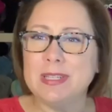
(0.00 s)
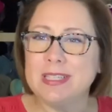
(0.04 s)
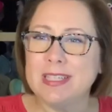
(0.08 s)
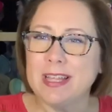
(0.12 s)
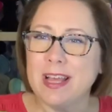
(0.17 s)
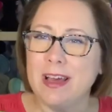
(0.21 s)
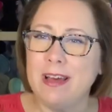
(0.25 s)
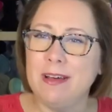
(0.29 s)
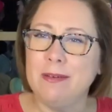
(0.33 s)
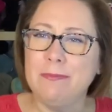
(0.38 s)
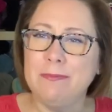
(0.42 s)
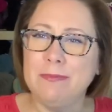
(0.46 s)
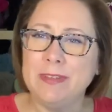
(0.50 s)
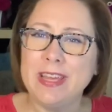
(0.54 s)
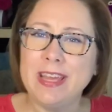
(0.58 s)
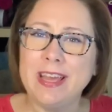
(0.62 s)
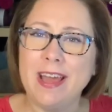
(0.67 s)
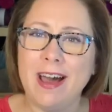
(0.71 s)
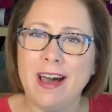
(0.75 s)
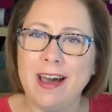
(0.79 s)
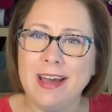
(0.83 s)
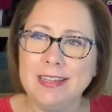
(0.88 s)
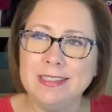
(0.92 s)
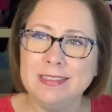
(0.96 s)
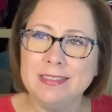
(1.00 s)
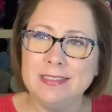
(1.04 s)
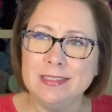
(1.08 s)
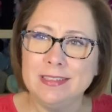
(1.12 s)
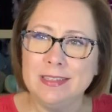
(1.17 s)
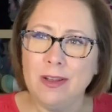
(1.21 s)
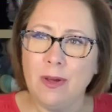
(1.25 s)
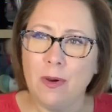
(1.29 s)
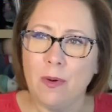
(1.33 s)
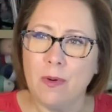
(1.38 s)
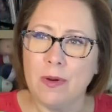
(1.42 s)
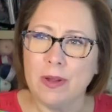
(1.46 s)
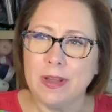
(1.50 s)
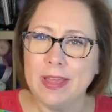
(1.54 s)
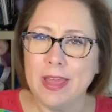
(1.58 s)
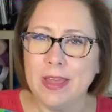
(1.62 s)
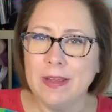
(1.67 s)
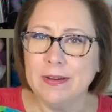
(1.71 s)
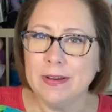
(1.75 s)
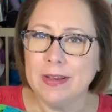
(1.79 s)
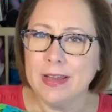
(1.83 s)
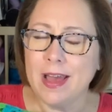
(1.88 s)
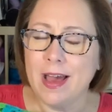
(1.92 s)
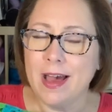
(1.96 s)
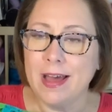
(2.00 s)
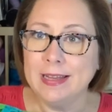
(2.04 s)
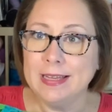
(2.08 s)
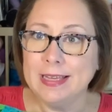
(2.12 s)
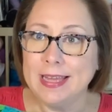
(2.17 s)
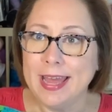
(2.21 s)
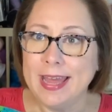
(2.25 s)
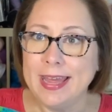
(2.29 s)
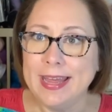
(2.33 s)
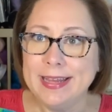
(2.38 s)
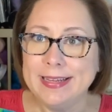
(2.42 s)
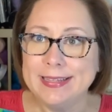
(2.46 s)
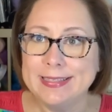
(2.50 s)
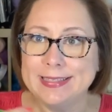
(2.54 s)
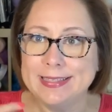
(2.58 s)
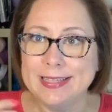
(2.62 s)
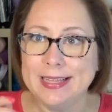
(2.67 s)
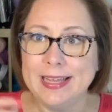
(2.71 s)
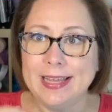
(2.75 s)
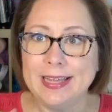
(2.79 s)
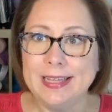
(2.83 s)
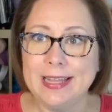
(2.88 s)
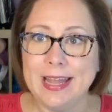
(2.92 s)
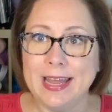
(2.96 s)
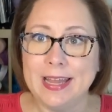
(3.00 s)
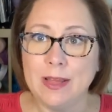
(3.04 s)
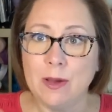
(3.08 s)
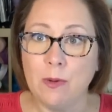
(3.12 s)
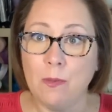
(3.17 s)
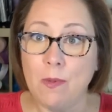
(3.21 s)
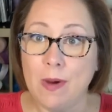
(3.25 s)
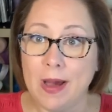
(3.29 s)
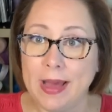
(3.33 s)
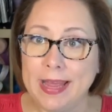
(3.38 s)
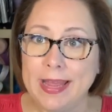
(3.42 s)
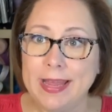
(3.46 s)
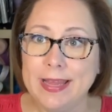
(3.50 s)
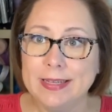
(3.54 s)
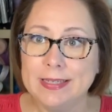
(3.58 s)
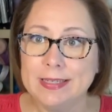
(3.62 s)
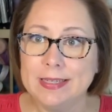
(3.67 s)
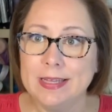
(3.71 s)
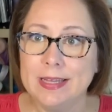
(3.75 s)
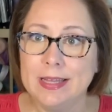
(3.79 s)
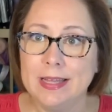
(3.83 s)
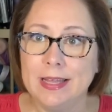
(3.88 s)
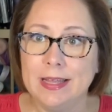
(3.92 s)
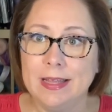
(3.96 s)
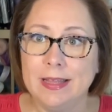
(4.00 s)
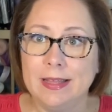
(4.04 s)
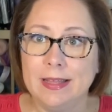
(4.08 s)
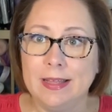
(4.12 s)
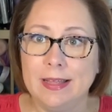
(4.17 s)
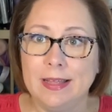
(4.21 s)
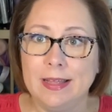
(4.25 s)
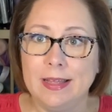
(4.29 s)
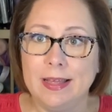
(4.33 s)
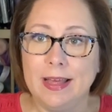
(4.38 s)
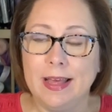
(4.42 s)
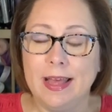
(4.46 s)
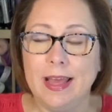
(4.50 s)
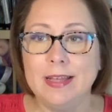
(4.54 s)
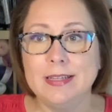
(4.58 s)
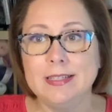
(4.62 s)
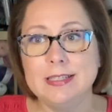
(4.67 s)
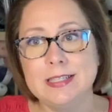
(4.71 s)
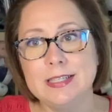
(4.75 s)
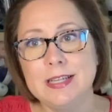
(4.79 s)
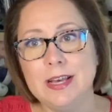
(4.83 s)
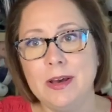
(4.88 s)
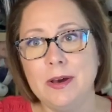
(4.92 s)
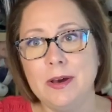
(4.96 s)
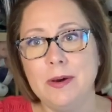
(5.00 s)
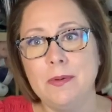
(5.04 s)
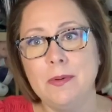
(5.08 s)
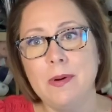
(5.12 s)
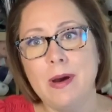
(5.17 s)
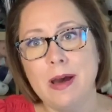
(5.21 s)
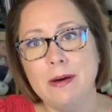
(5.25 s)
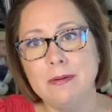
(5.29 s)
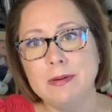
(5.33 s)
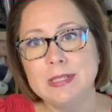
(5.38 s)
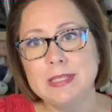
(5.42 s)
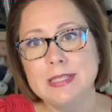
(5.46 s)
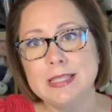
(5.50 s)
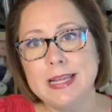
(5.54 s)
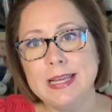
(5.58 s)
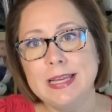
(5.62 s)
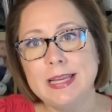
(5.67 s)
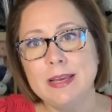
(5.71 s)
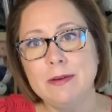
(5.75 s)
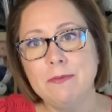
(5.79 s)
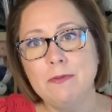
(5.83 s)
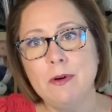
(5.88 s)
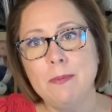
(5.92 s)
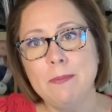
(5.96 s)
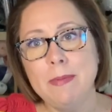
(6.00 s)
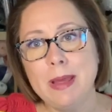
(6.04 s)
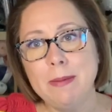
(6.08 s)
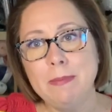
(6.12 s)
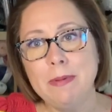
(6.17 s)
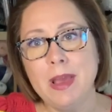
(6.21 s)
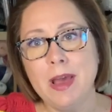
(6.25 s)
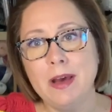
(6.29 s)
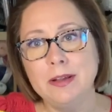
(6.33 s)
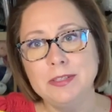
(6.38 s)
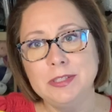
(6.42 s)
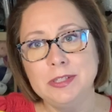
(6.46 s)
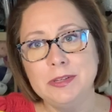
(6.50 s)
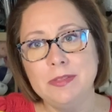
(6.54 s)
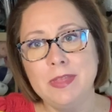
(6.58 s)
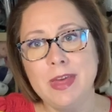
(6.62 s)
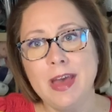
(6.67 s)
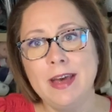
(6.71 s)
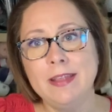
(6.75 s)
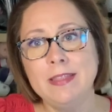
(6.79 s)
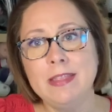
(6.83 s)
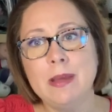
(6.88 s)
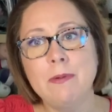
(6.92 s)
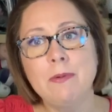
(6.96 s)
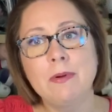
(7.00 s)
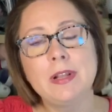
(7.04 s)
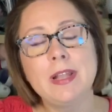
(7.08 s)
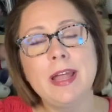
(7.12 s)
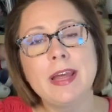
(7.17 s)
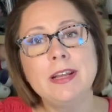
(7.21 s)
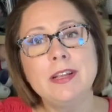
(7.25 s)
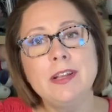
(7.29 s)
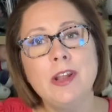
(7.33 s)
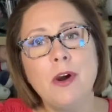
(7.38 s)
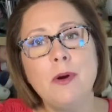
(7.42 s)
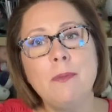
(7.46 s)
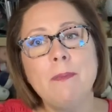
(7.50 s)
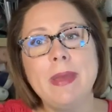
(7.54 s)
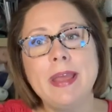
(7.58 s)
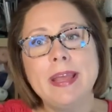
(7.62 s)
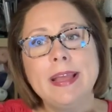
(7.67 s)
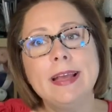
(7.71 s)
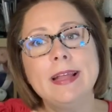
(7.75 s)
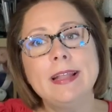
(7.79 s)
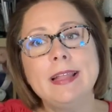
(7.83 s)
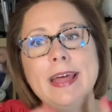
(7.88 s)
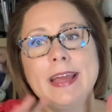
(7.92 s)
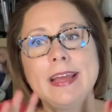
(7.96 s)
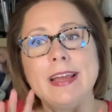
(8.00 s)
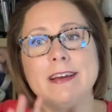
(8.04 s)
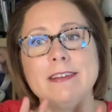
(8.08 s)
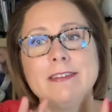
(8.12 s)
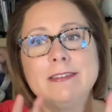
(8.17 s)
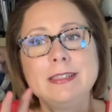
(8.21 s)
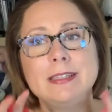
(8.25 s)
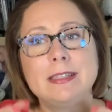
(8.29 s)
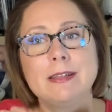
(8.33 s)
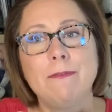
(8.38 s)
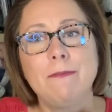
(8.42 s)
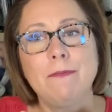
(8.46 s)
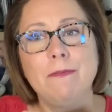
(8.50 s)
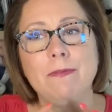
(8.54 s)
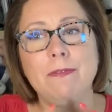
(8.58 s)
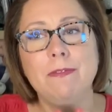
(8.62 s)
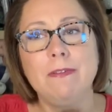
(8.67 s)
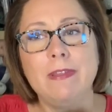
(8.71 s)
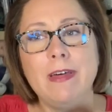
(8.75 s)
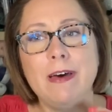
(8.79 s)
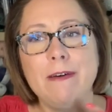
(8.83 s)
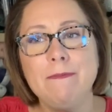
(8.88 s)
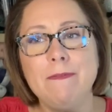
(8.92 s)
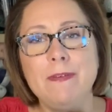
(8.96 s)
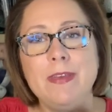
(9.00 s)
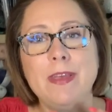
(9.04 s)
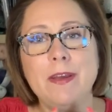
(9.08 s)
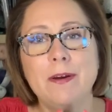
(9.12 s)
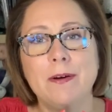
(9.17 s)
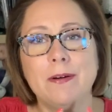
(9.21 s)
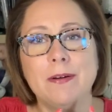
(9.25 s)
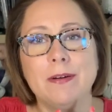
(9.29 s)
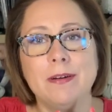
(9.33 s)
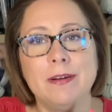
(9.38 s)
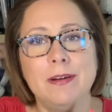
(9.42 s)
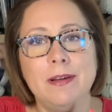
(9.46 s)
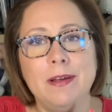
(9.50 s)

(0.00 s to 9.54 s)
Comfy Cotton or Caron Cotton Cakes in like a white. And so I was thinking, well, maybe I'll do that. And they were like, no, make it like a fluffier